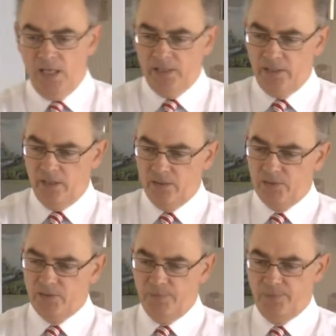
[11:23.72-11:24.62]
Not
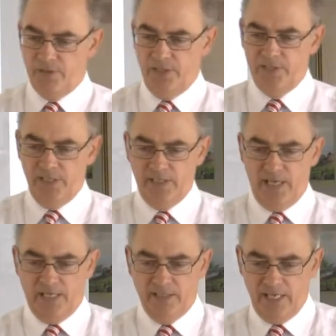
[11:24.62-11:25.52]
surprising
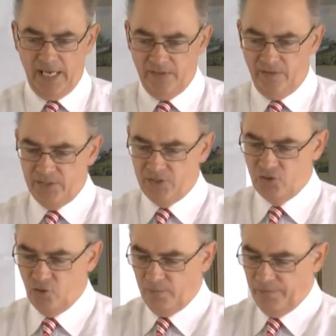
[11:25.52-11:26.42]
then that in this
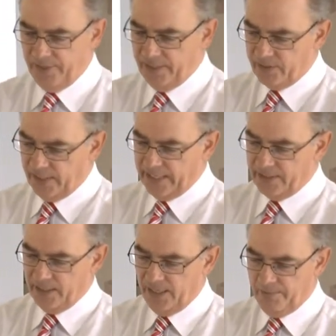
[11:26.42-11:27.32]
storm things are
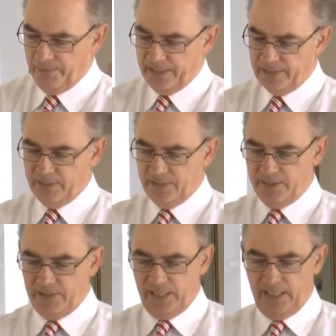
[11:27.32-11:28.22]
getting a bit
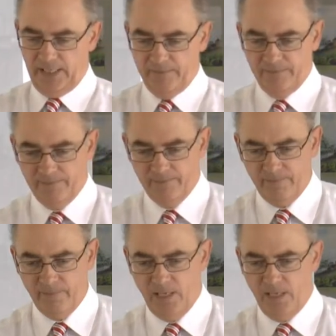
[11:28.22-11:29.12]
sticky.
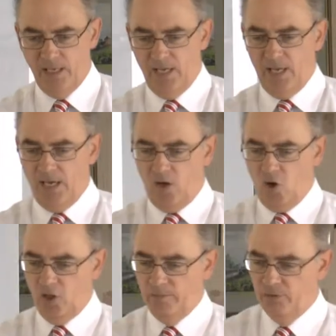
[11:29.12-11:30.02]

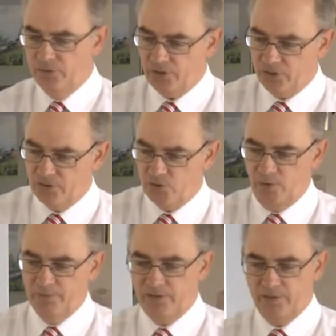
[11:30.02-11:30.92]
Almost
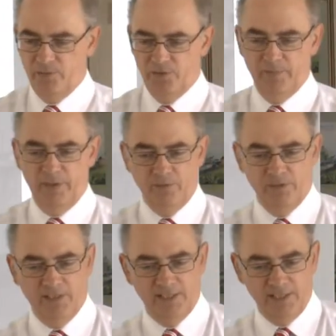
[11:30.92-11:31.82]
swamped was the
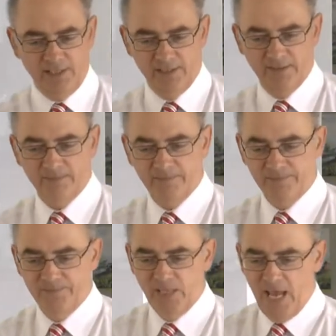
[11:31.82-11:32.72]
boat, it says.
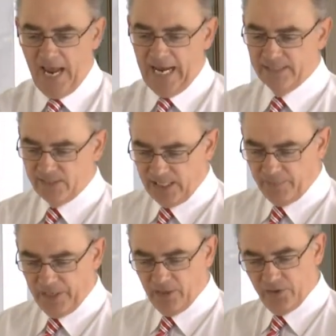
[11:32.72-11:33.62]
And
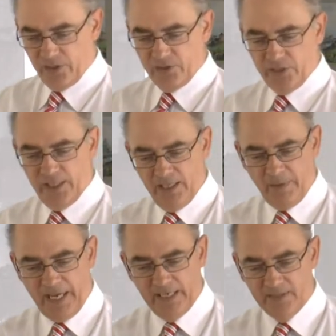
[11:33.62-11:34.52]
sleeping on the cushion in the
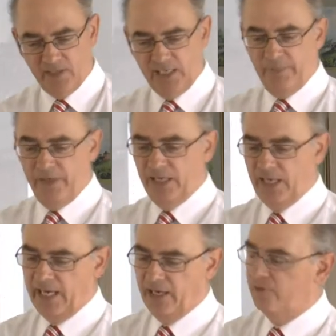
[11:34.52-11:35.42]
back is the coming
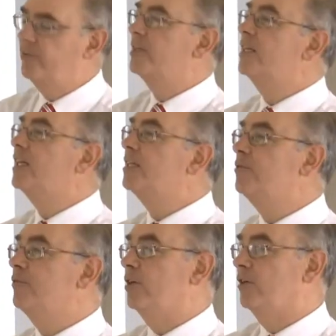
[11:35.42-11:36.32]
king over the kingdom
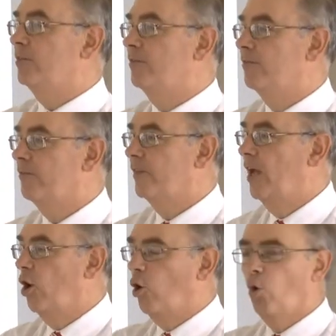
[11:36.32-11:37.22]
of God.
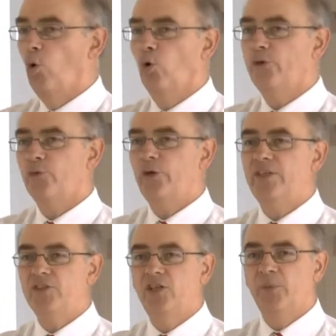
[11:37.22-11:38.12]
All three
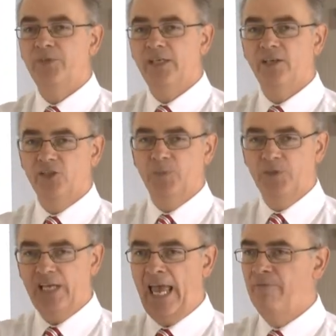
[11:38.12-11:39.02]
synoptic
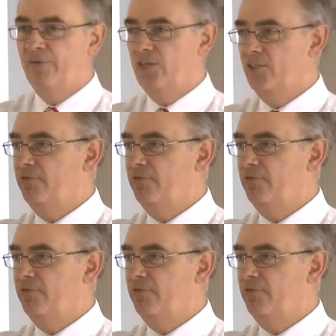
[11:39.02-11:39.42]
gospels emphasize the